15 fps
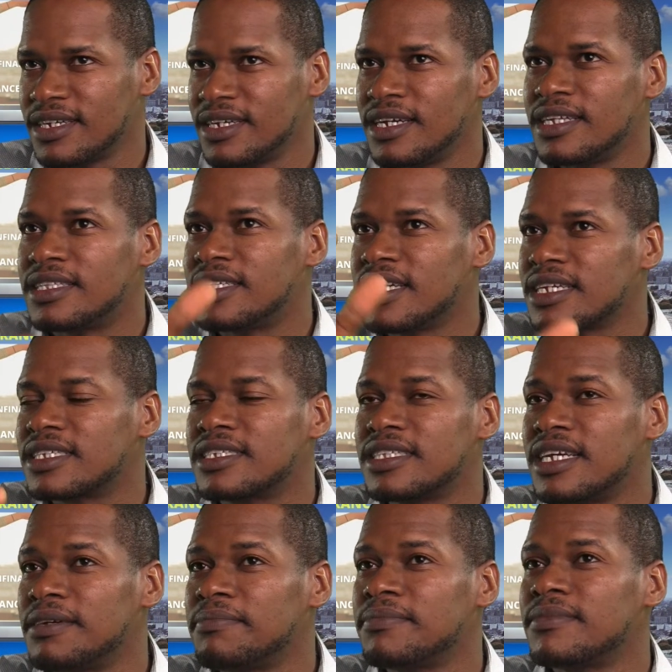It takes
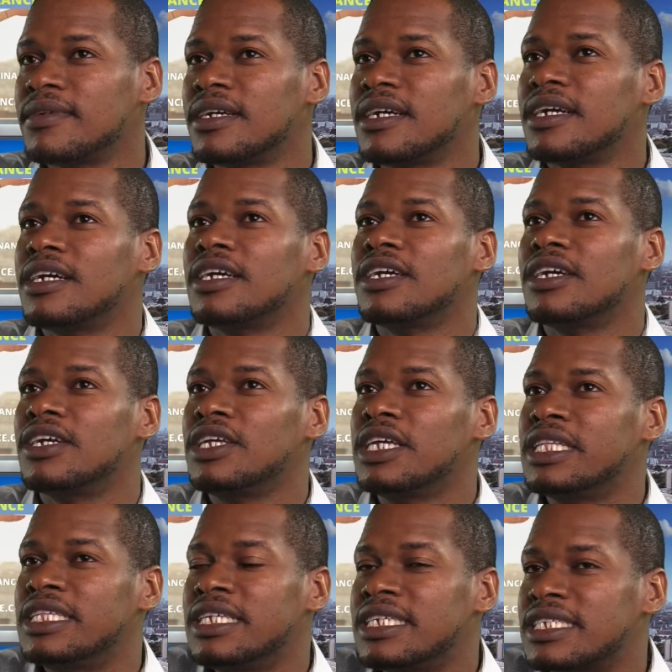them,
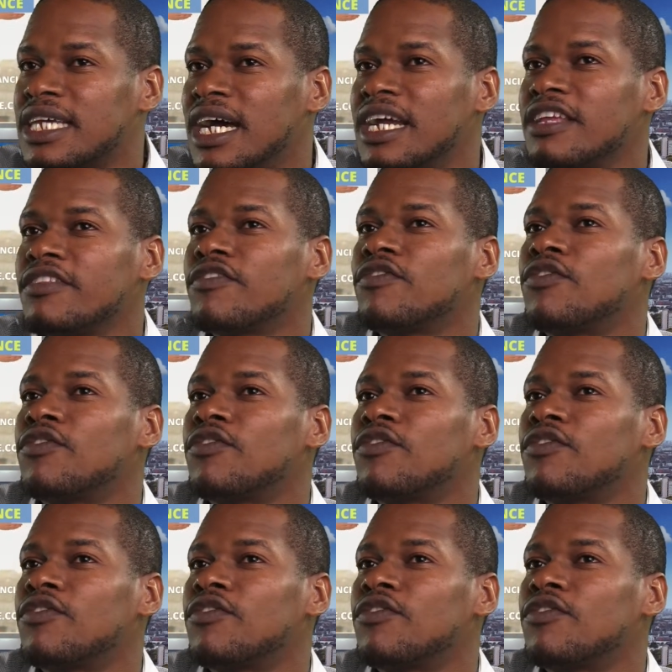it designed